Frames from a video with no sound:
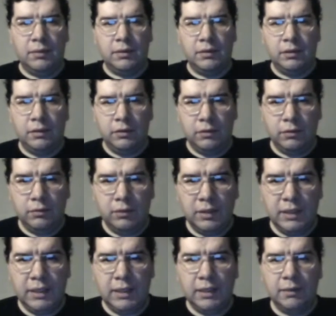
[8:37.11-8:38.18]
a clue
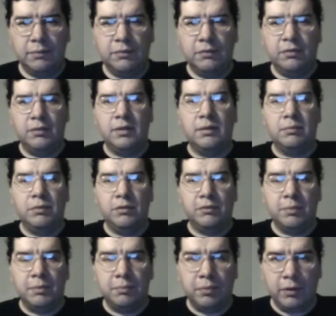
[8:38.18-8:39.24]
leading him to the
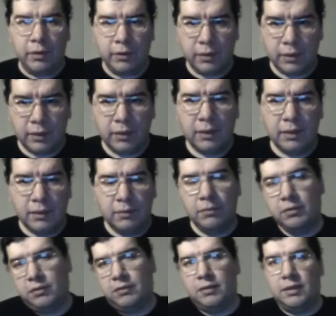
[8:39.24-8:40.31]
amusement park,
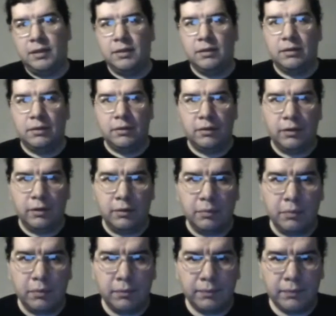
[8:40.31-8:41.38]
which is the
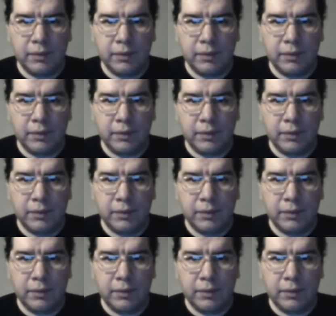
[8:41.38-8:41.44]
carnival,